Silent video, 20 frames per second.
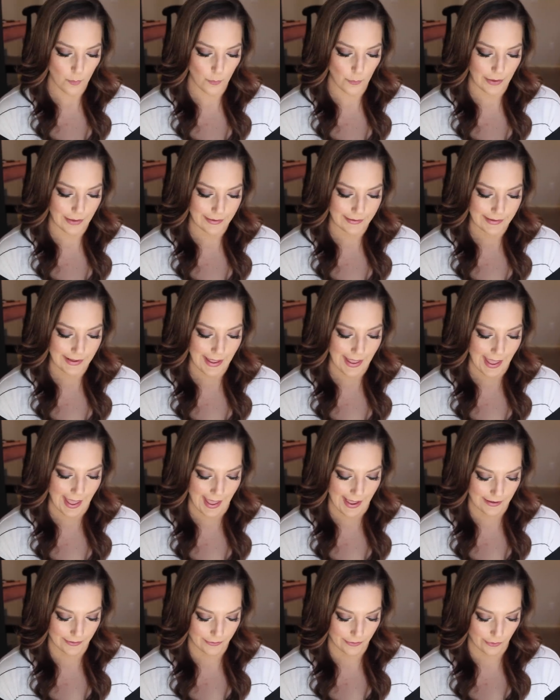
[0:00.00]
where you
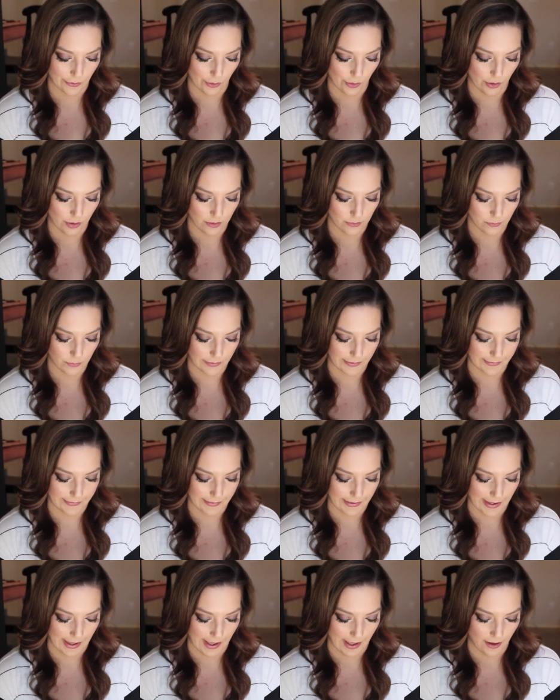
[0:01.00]
at girl where
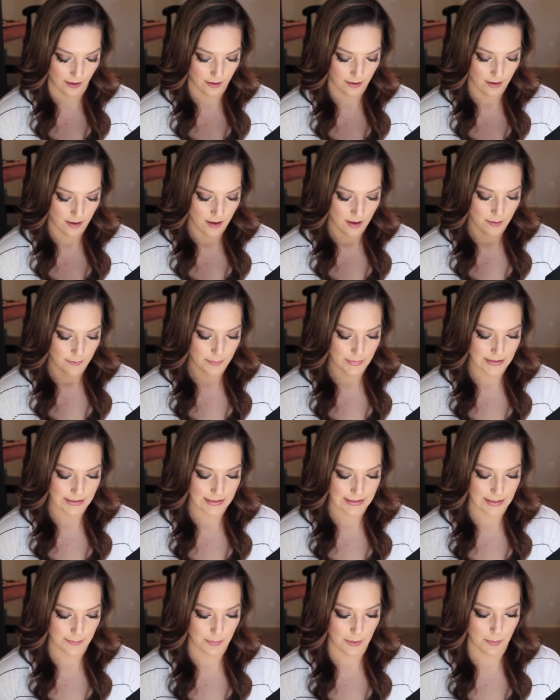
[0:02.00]
you at
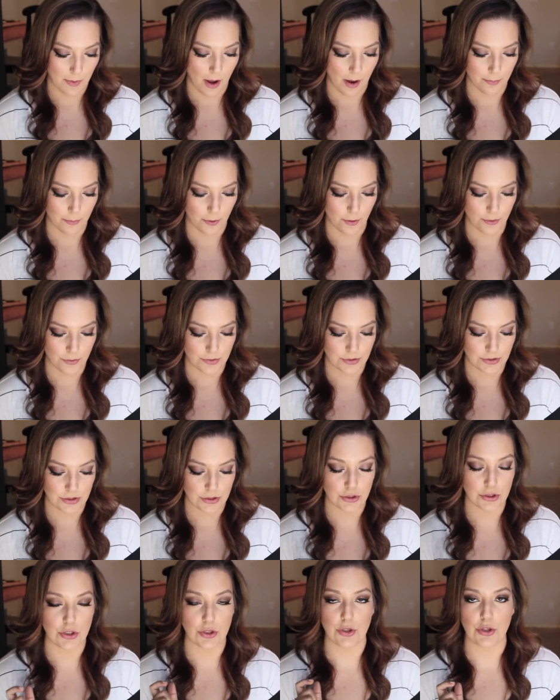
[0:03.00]
Mississippi pot
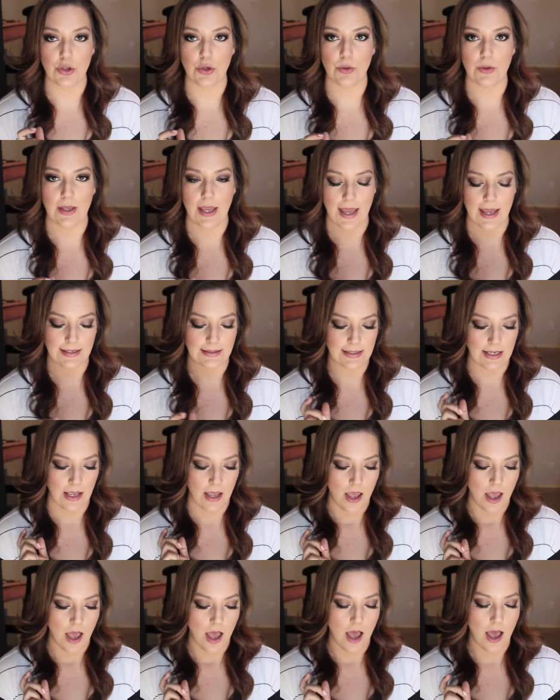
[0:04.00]
roast so you get
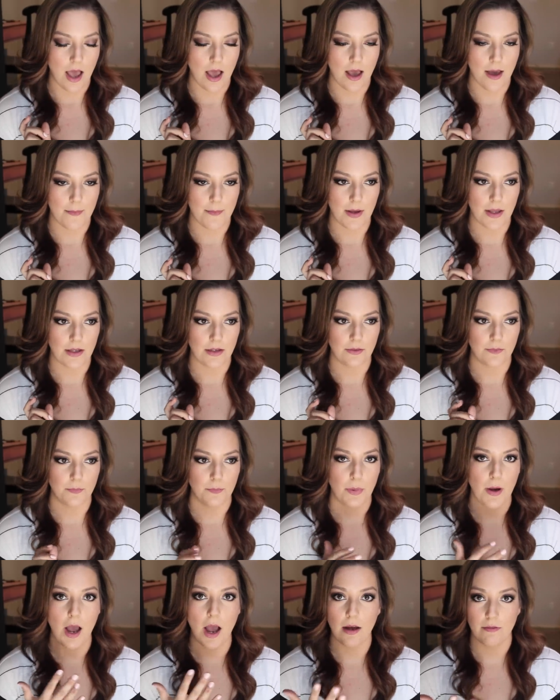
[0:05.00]
um, a
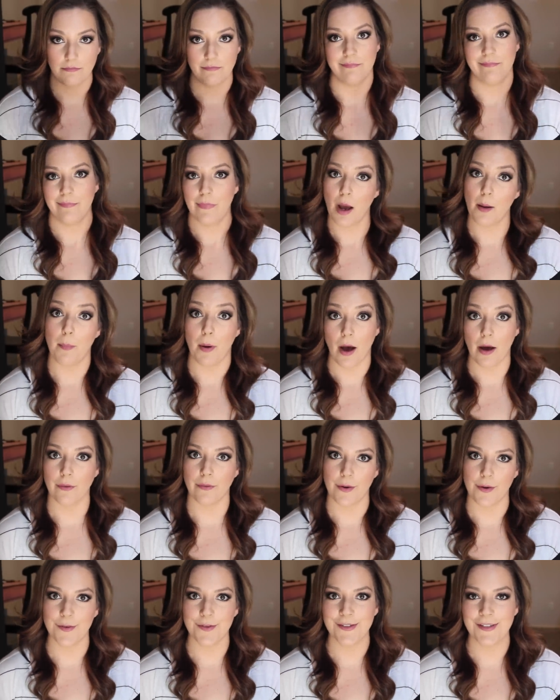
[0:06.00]
pot a pot
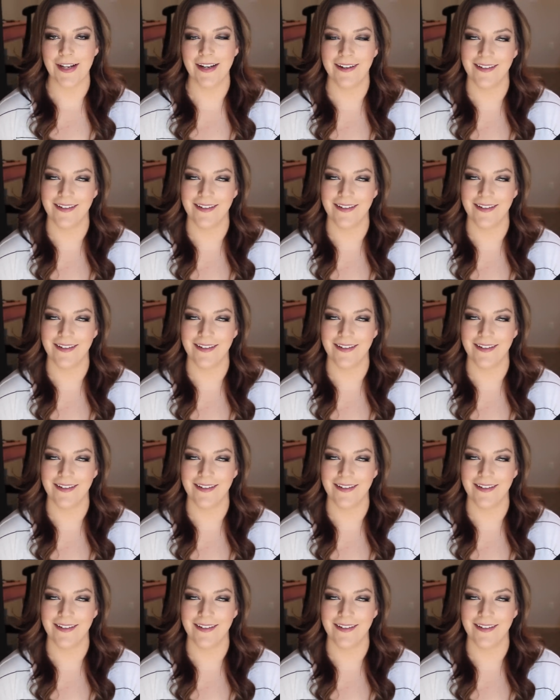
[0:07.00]
roast